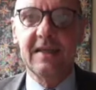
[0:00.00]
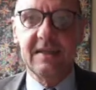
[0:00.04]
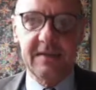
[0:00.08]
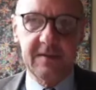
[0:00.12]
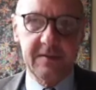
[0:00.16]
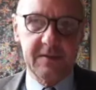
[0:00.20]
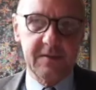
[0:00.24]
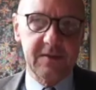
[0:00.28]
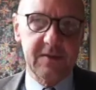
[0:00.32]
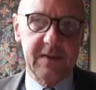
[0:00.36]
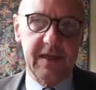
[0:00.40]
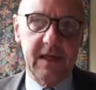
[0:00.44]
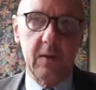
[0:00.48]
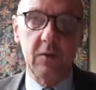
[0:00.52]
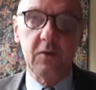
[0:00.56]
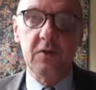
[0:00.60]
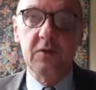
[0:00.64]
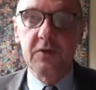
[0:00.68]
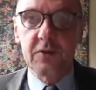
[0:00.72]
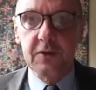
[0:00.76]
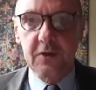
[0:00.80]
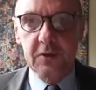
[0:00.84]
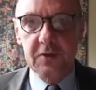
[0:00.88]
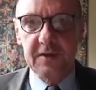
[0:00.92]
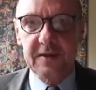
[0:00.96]
this Lao
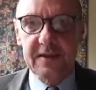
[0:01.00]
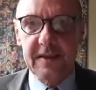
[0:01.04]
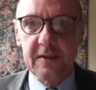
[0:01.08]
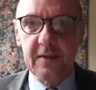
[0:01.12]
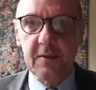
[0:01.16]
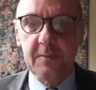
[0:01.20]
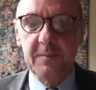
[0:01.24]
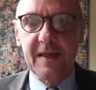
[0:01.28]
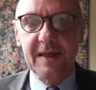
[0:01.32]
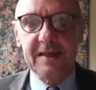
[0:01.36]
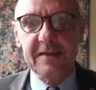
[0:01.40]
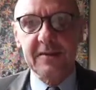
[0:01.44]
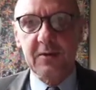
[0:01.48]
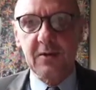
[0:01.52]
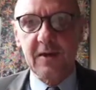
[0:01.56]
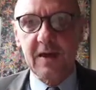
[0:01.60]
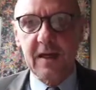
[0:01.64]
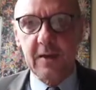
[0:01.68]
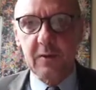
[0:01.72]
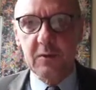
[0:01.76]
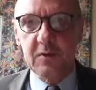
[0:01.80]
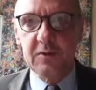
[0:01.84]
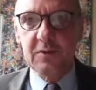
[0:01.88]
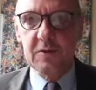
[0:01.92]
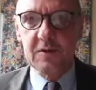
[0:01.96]
Tzu said, the master
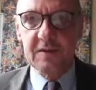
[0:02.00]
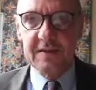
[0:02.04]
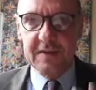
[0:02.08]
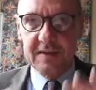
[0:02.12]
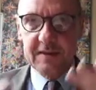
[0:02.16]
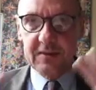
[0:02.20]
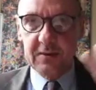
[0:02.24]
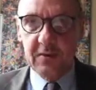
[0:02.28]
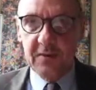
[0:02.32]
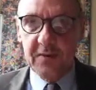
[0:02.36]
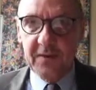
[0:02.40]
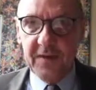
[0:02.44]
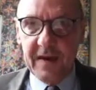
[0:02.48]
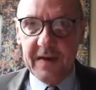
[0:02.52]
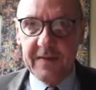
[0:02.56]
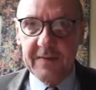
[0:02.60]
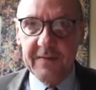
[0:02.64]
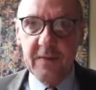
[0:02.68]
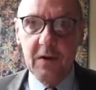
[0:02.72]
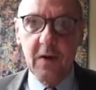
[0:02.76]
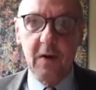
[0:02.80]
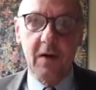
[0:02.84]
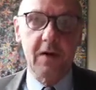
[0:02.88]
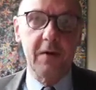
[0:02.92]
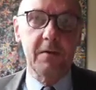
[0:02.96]
Lao Tzu, he says, the
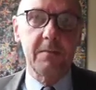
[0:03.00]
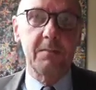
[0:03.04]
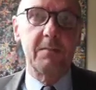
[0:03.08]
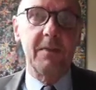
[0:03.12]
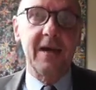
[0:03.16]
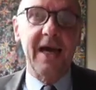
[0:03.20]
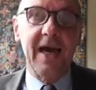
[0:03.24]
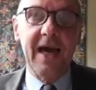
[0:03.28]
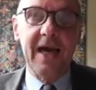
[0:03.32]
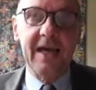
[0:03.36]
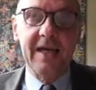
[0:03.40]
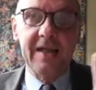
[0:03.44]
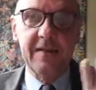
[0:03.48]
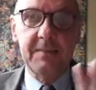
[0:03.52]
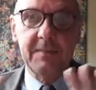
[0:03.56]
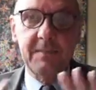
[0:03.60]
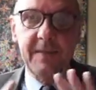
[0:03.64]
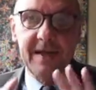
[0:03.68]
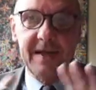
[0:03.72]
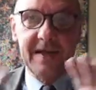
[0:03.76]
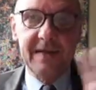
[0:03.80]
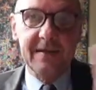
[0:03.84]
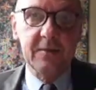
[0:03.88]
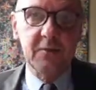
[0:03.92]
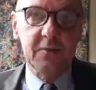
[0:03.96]
five color blind
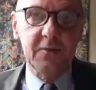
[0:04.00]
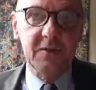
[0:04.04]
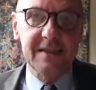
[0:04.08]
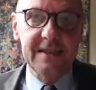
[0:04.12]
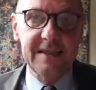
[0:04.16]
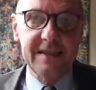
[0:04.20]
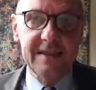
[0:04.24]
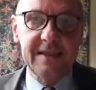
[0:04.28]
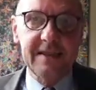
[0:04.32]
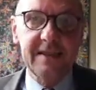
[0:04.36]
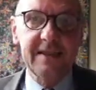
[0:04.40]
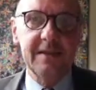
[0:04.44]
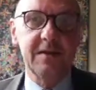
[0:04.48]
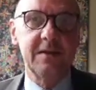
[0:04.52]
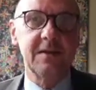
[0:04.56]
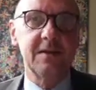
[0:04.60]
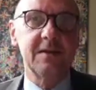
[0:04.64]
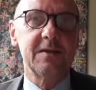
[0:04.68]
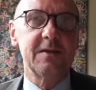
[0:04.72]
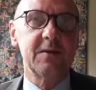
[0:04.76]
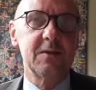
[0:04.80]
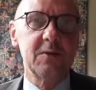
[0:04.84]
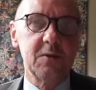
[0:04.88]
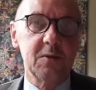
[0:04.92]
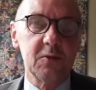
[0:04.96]
men to see the,
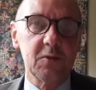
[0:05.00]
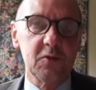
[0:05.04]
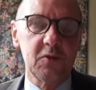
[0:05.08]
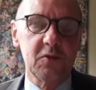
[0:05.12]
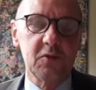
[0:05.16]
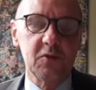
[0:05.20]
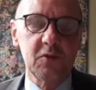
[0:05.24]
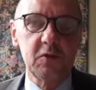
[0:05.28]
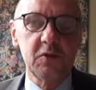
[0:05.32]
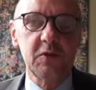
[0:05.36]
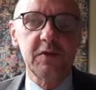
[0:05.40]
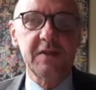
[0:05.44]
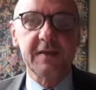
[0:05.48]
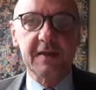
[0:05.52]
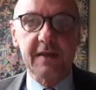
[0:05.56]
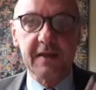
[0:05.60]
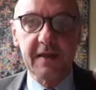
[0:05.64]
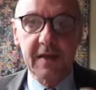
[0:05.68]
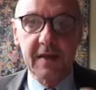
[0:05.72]
the, the truth.